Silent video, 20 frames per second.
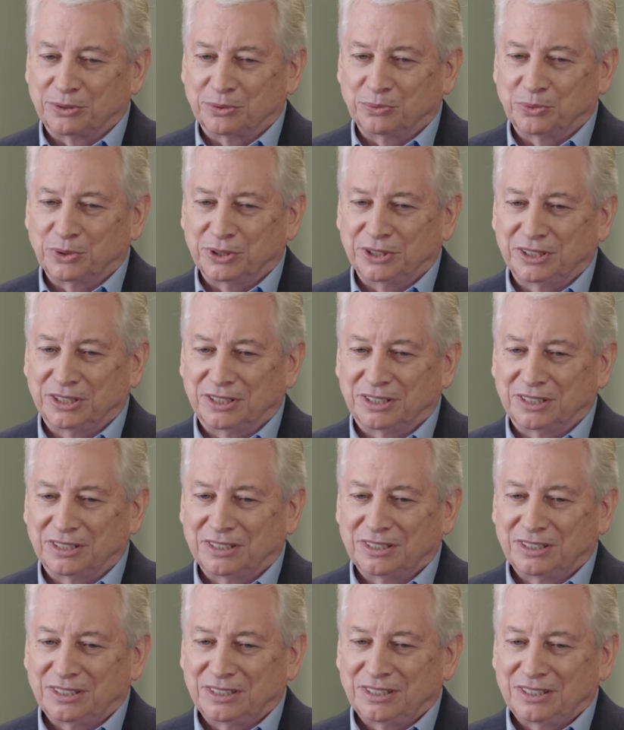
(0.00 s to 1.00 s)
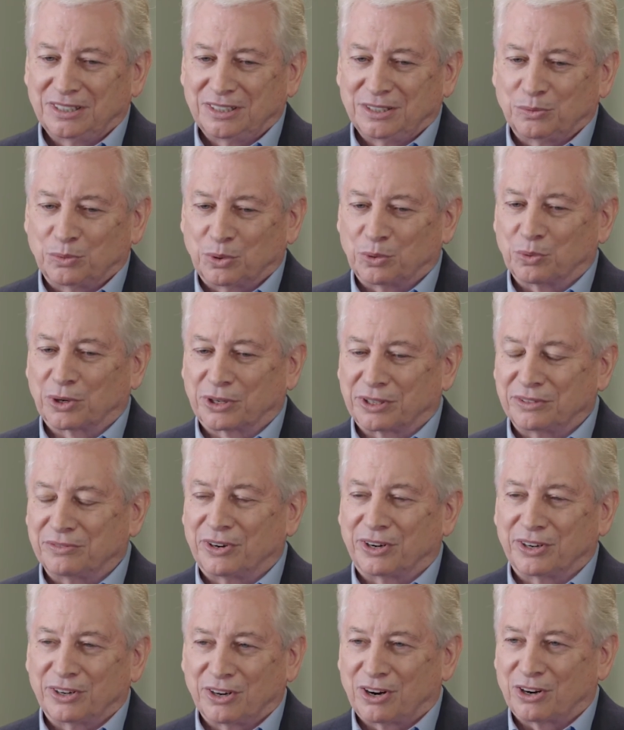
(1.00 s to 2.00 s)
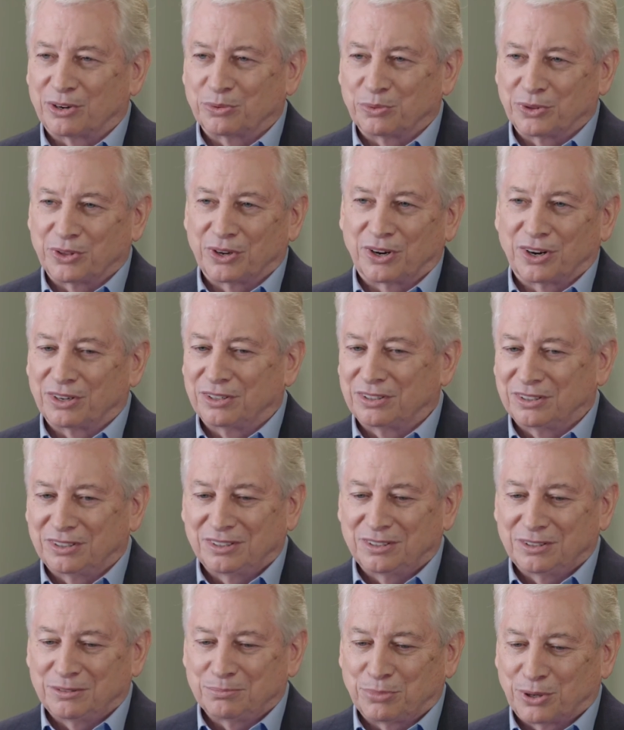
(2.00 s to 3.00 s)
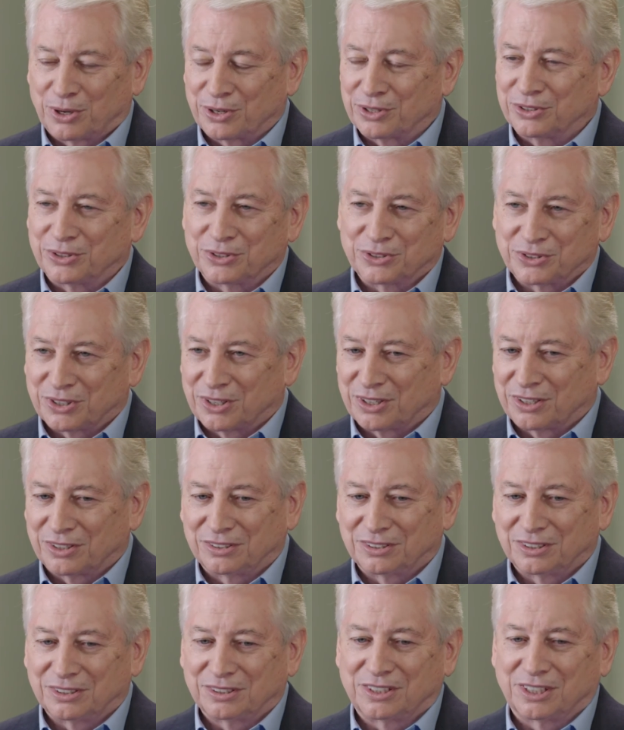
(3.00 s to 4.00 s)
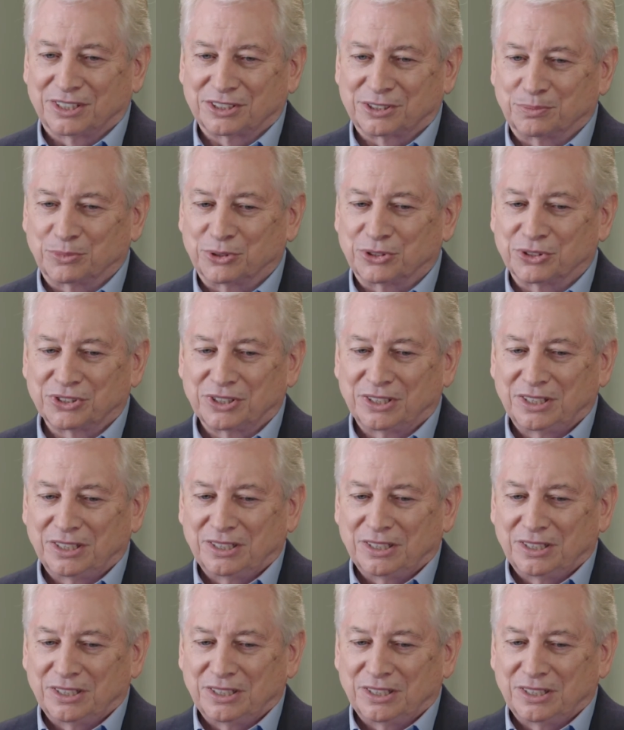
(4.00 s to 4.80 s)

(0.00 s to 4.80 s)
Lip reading: And we're working very hard with our partners and our customers